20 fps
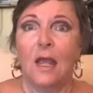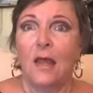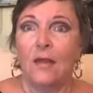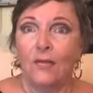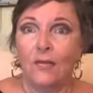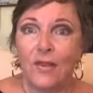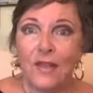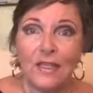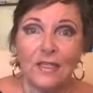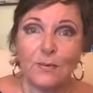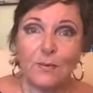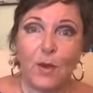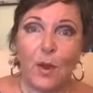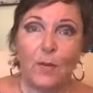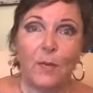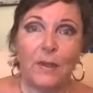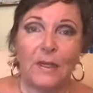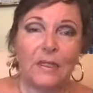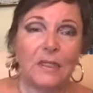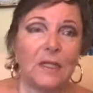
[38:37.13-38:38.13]
this
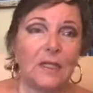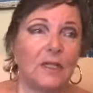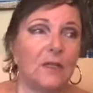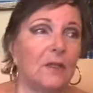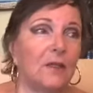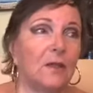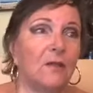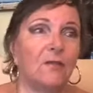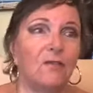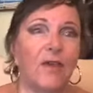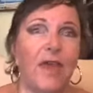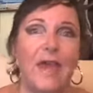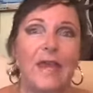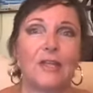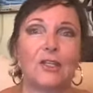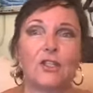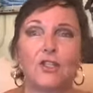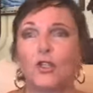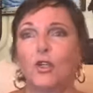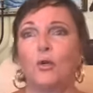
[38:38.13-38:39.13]
puppy to the vet
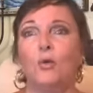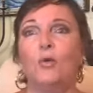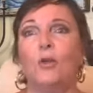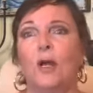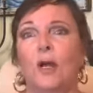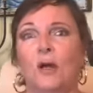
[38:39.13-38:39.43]
sooner.